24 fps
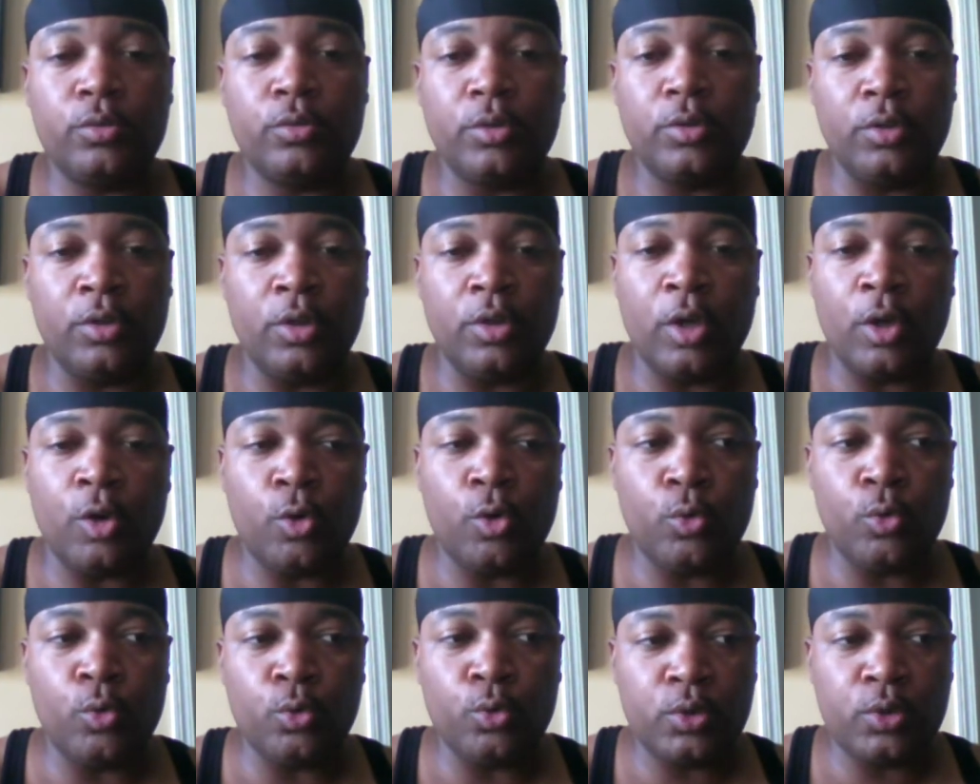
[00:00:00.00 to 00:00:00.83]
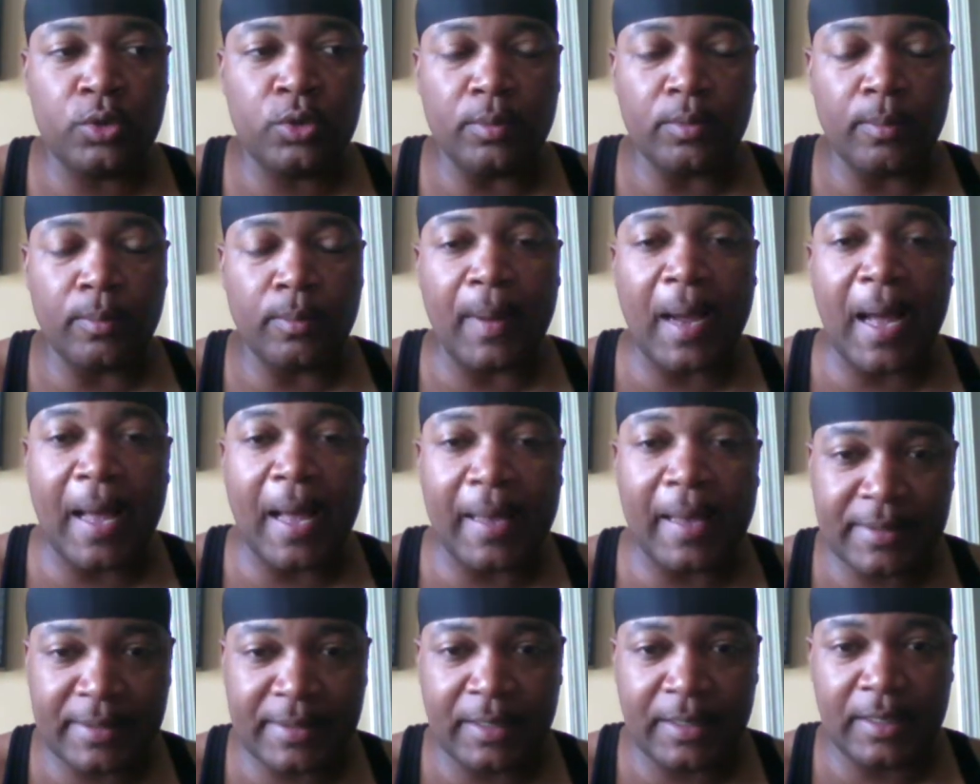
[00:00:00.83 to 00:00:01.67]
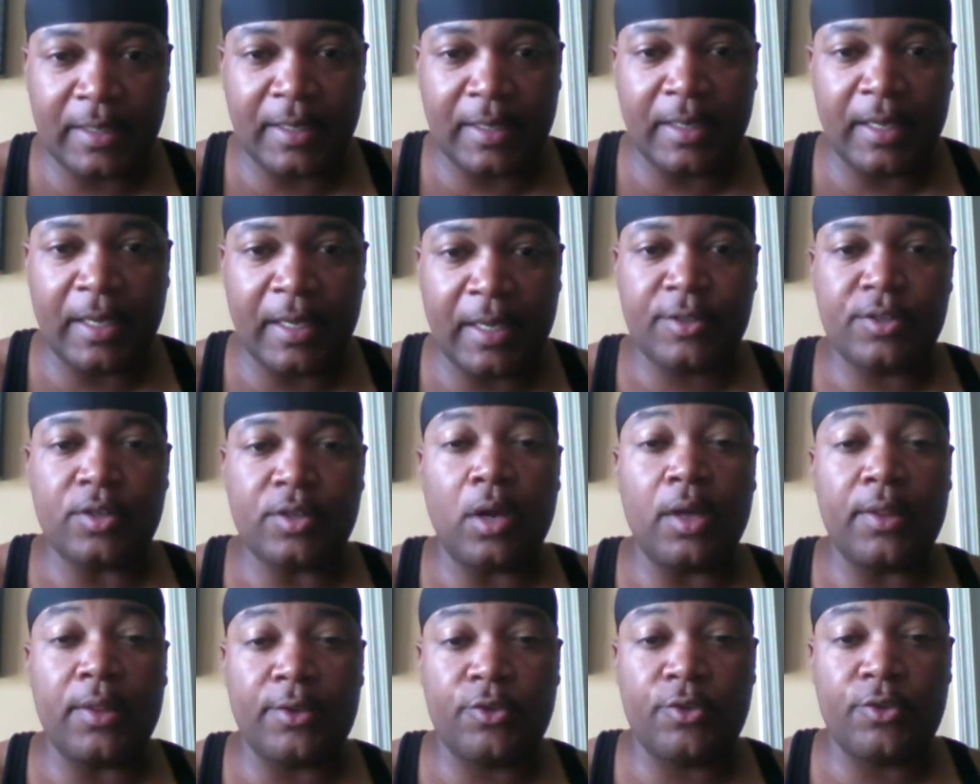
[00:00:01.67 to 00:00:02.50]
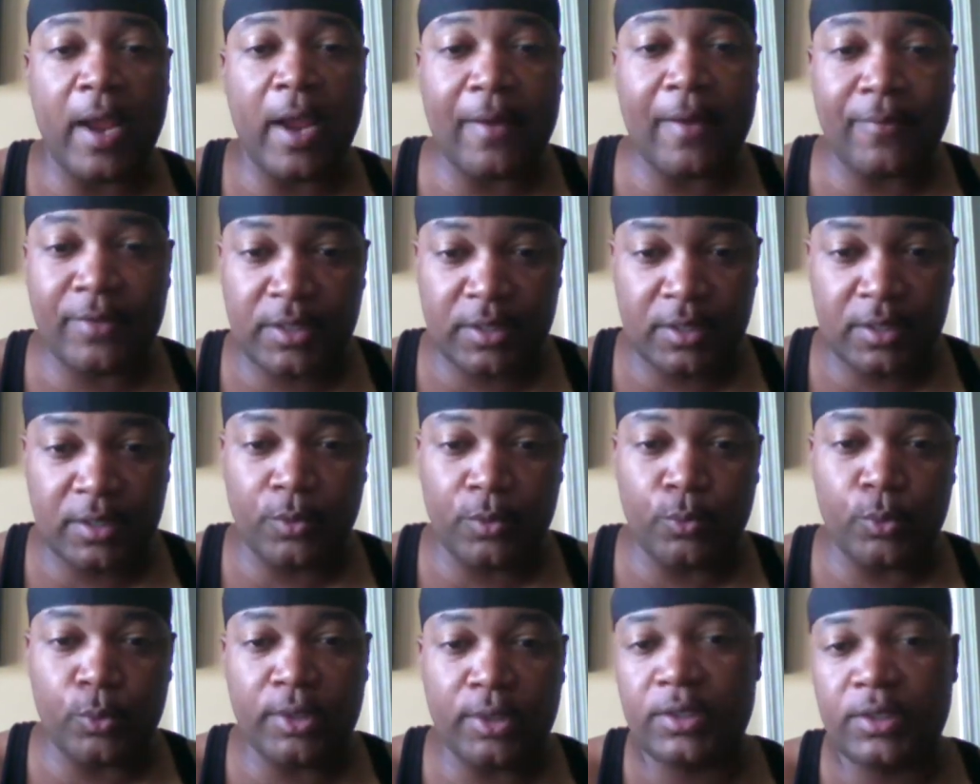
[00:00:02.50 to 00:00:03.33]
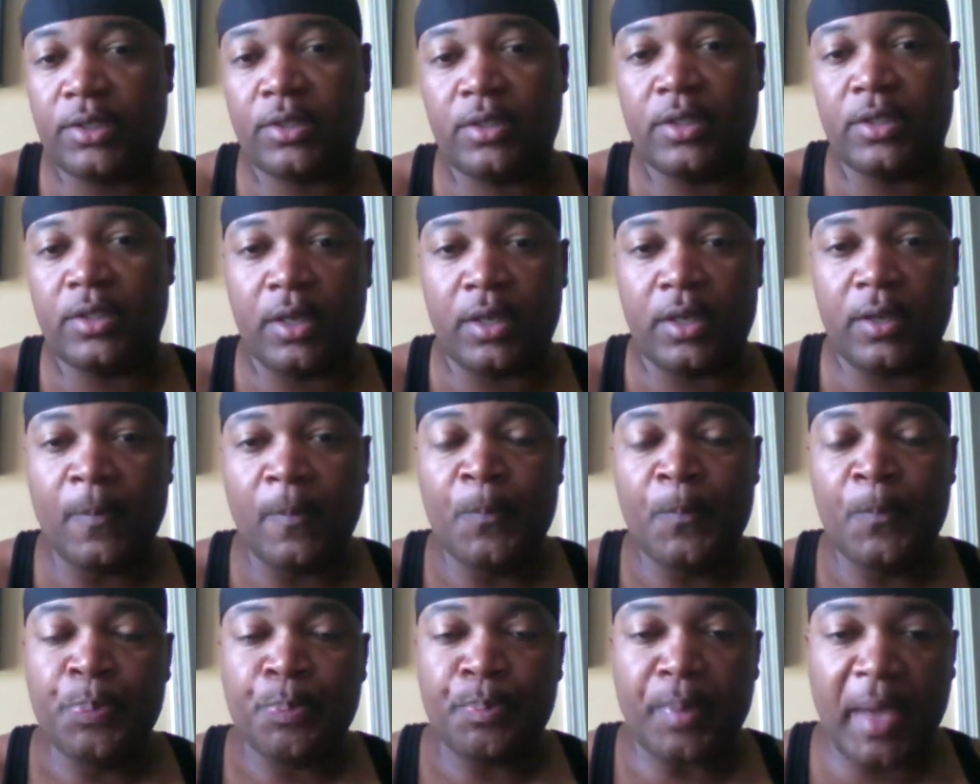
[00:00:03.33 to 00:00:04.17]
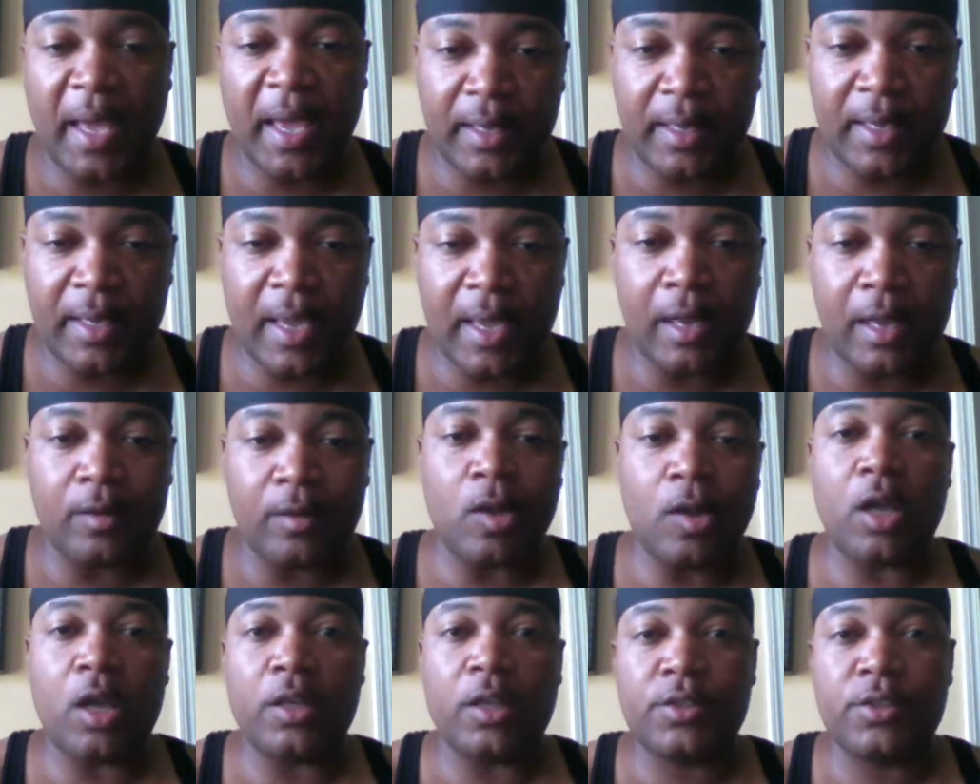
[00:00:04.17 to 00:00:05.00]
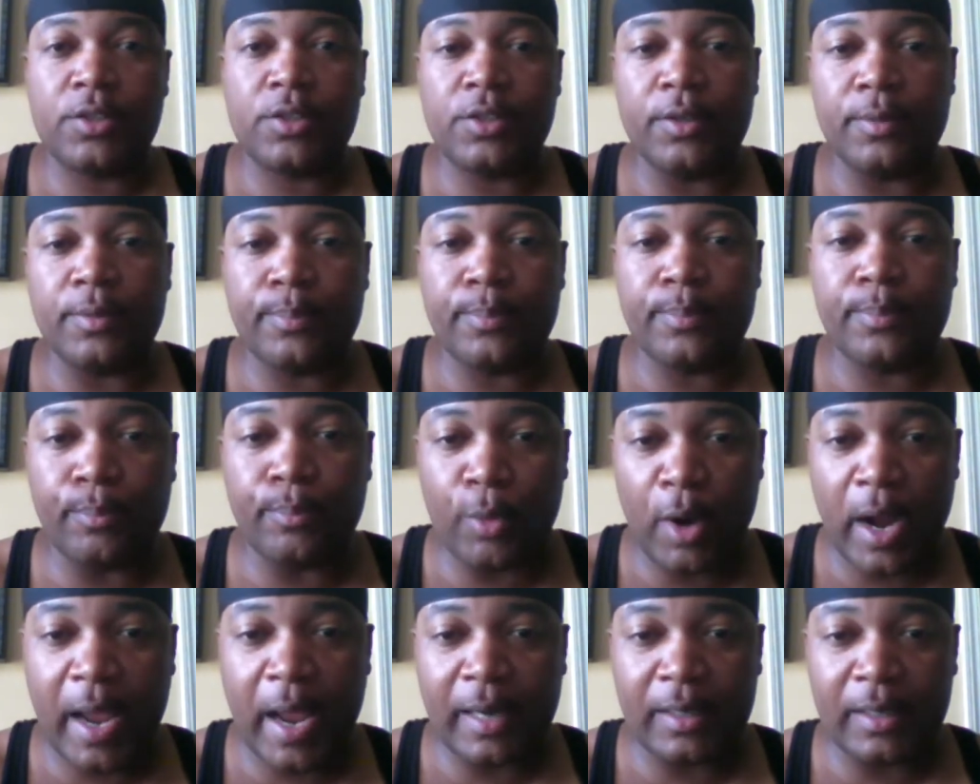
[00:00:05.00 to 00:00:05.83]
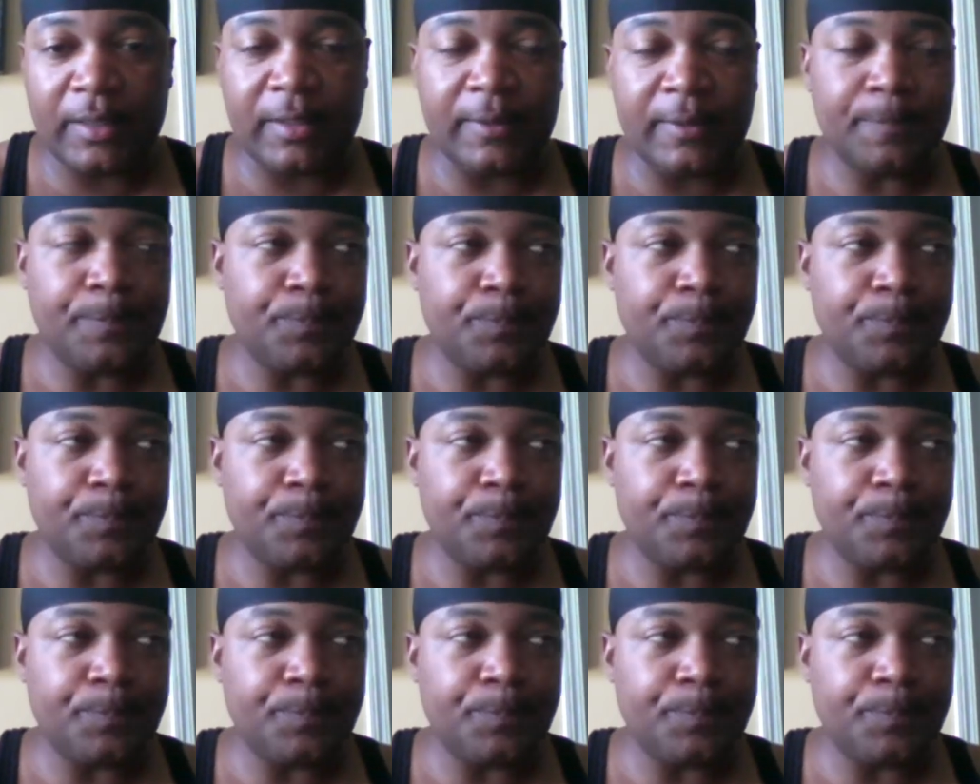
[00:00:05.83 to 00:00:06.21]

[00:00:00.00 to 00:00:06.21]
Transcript: knows boxing and they saw the travesty, which is the Pacquiao loss to Bradley.